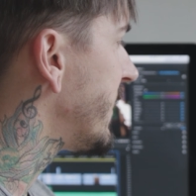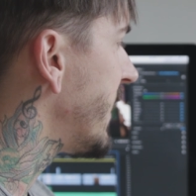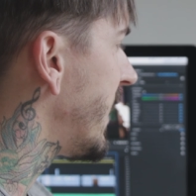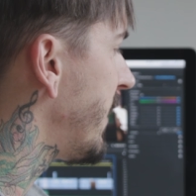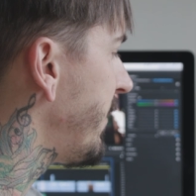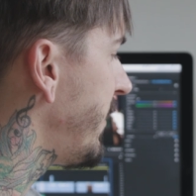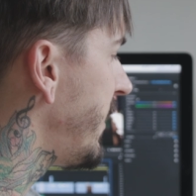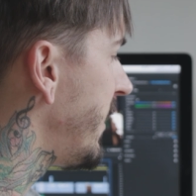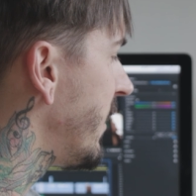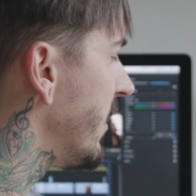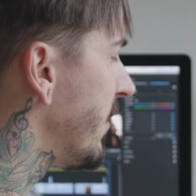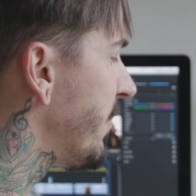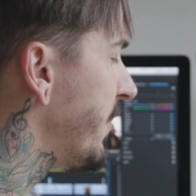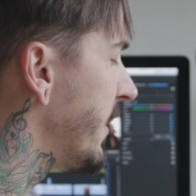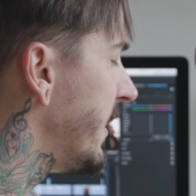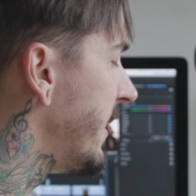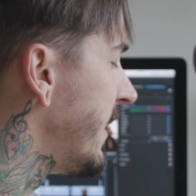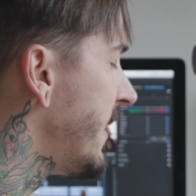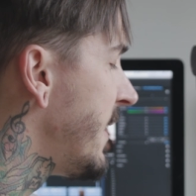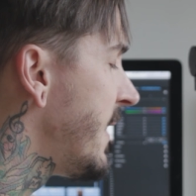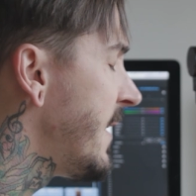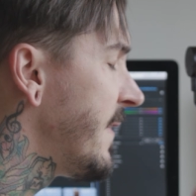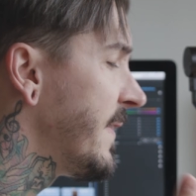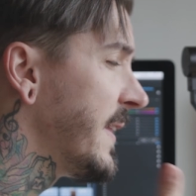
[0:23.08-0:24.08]
setup here, but
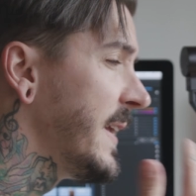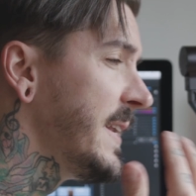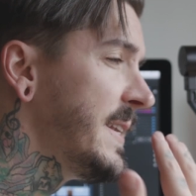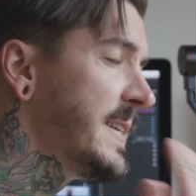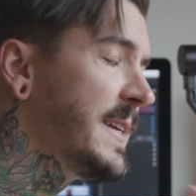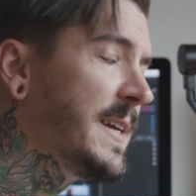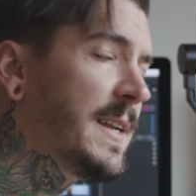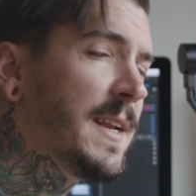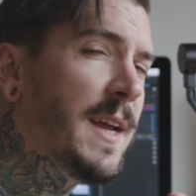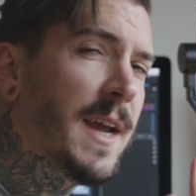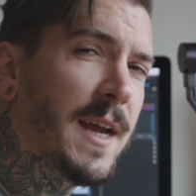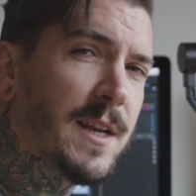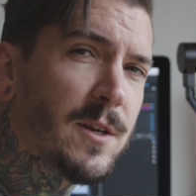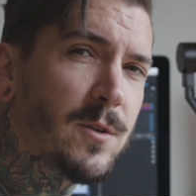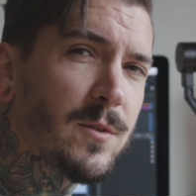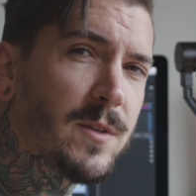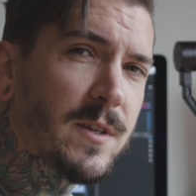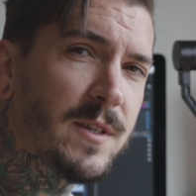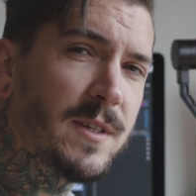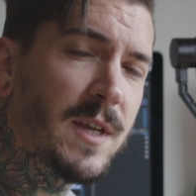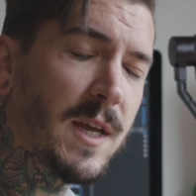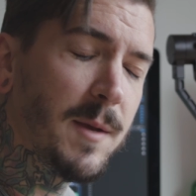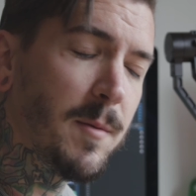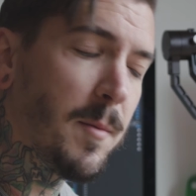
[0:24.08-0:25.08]
they did handle the
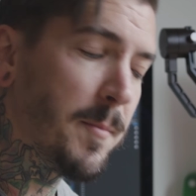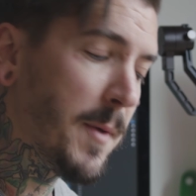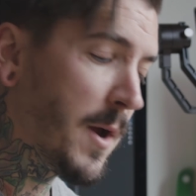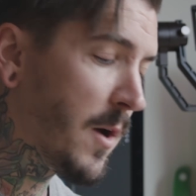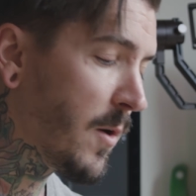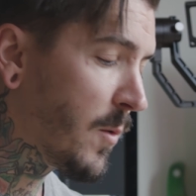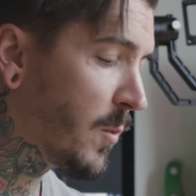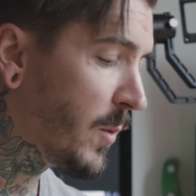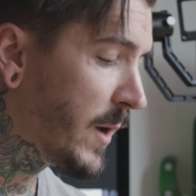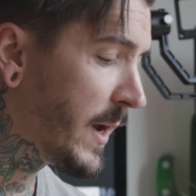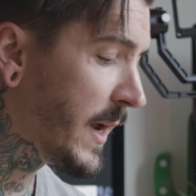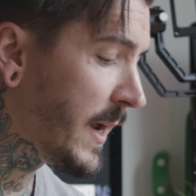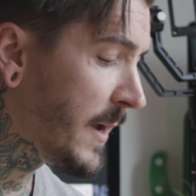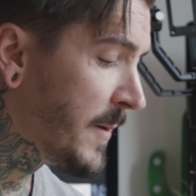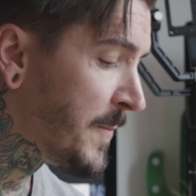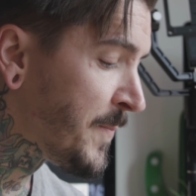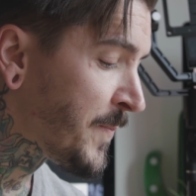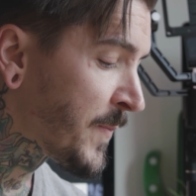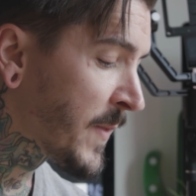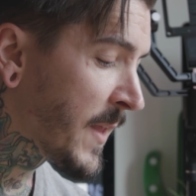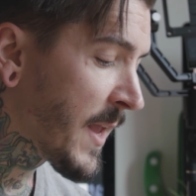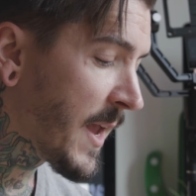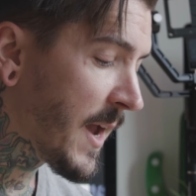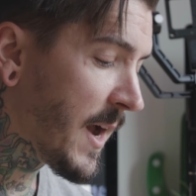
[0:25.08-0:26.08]
same amount of weight.
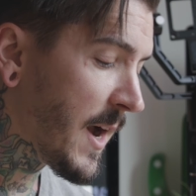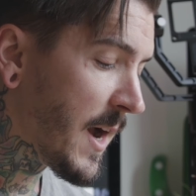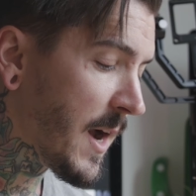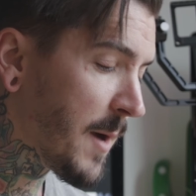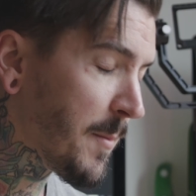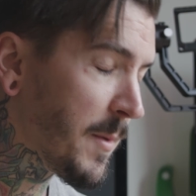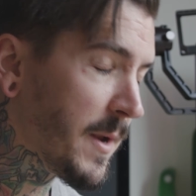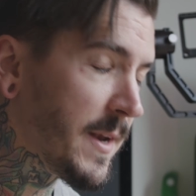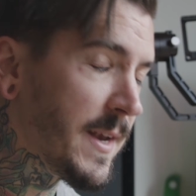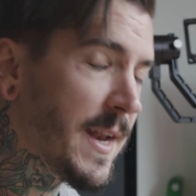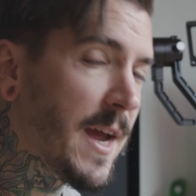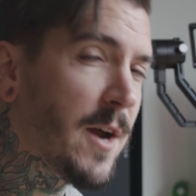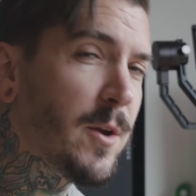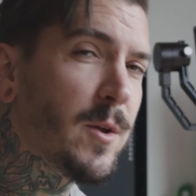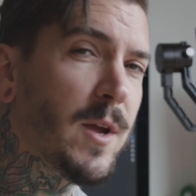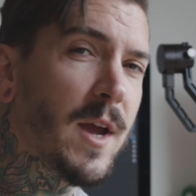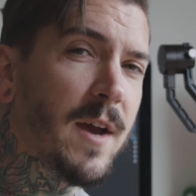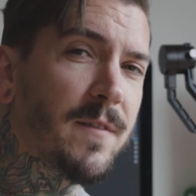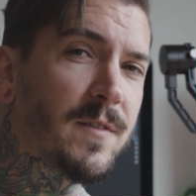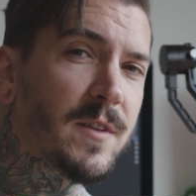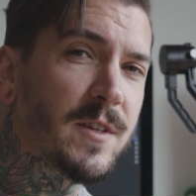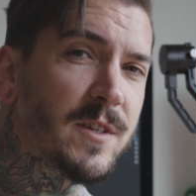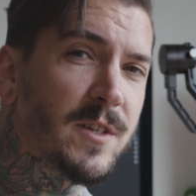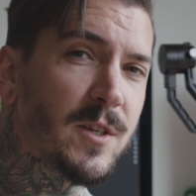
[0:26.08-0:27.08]
And now you
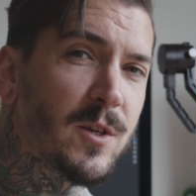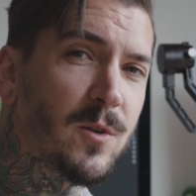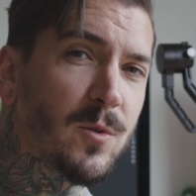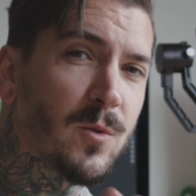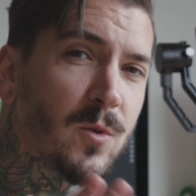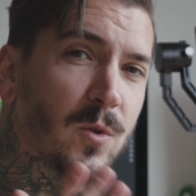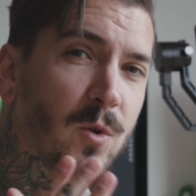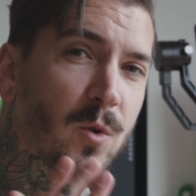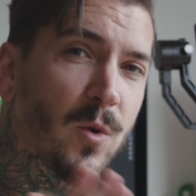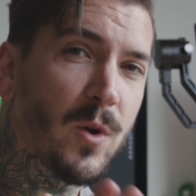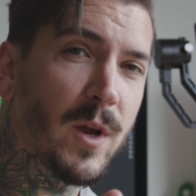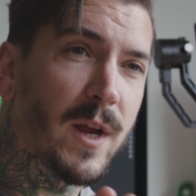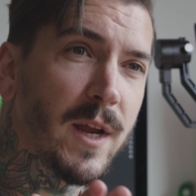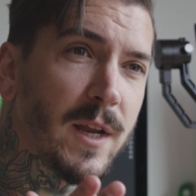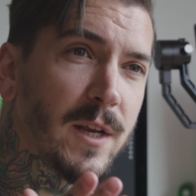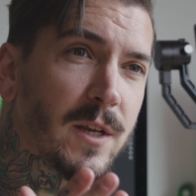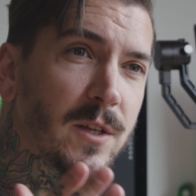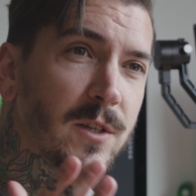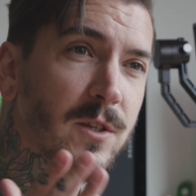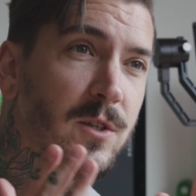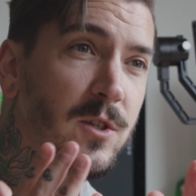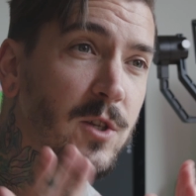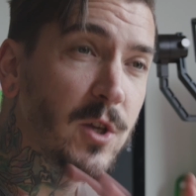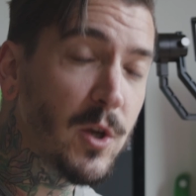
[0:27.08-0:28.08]
have the Zhiyun Crane
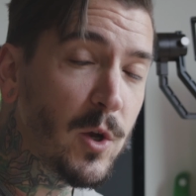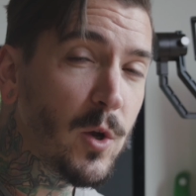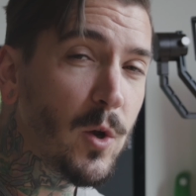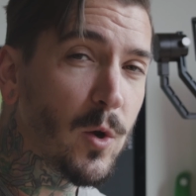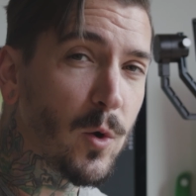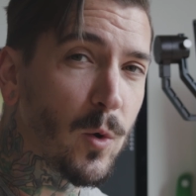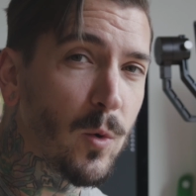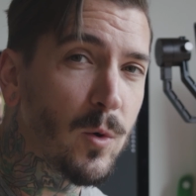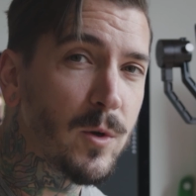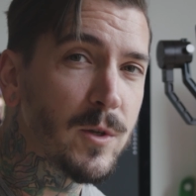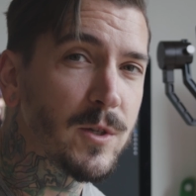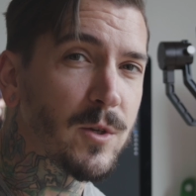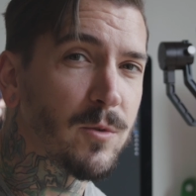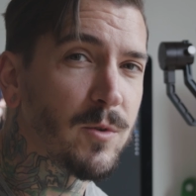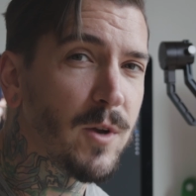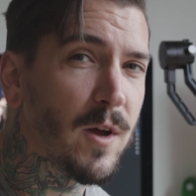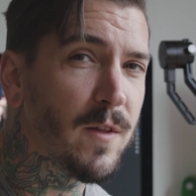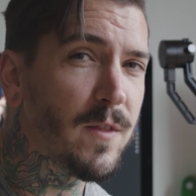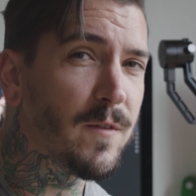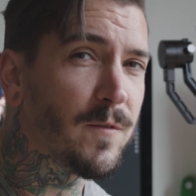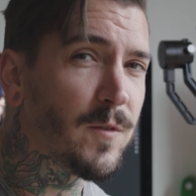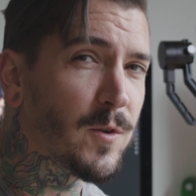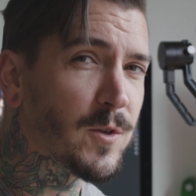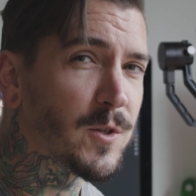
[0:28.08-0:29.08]
2, so
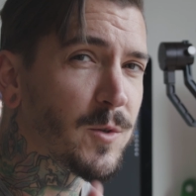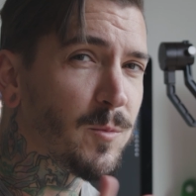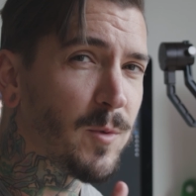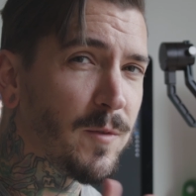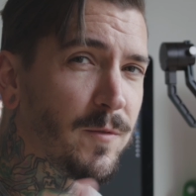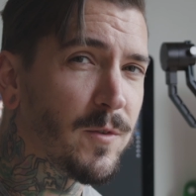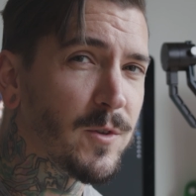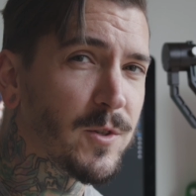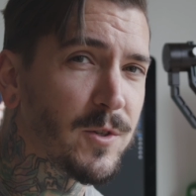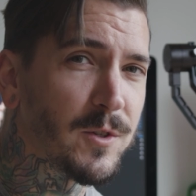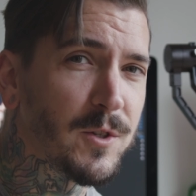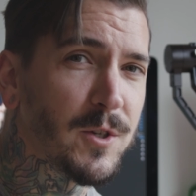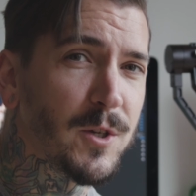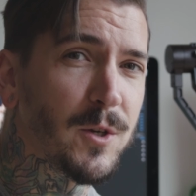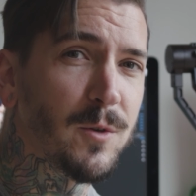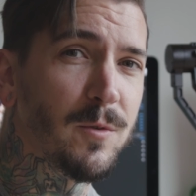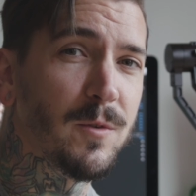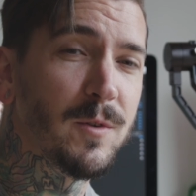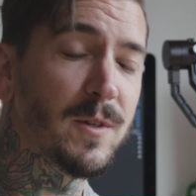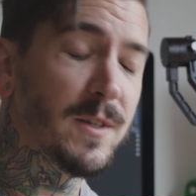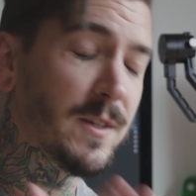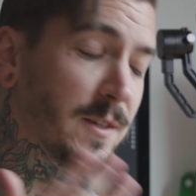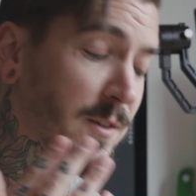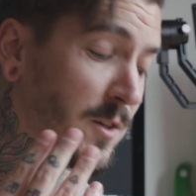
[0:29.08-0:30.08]
not the version 1, version
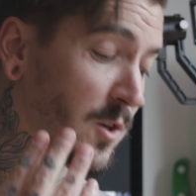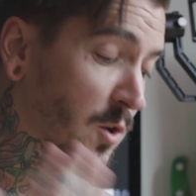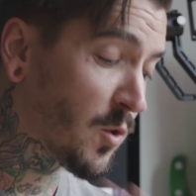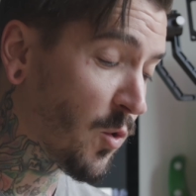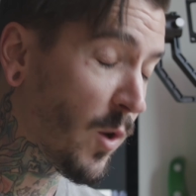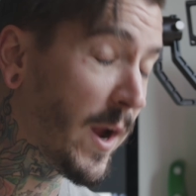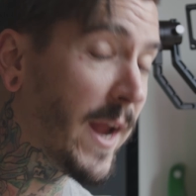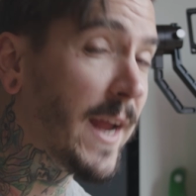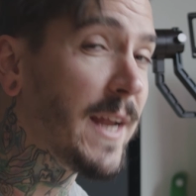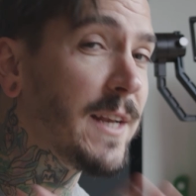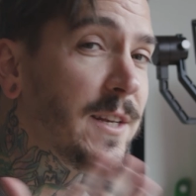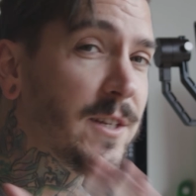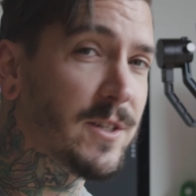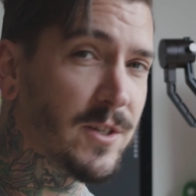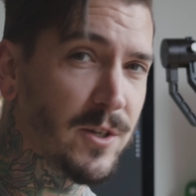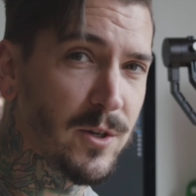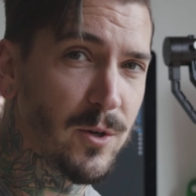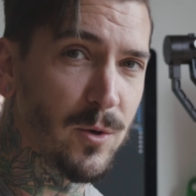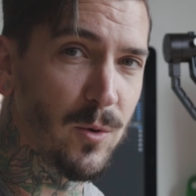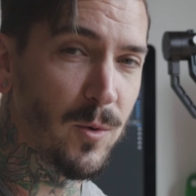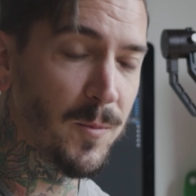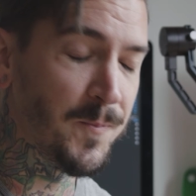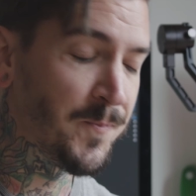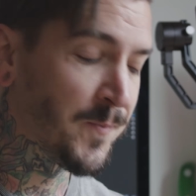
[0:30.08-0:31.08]
2, Crane
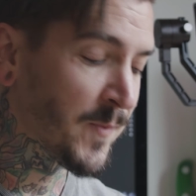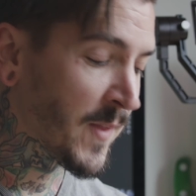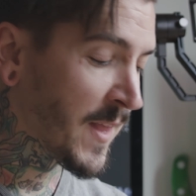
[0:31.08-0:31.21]
2.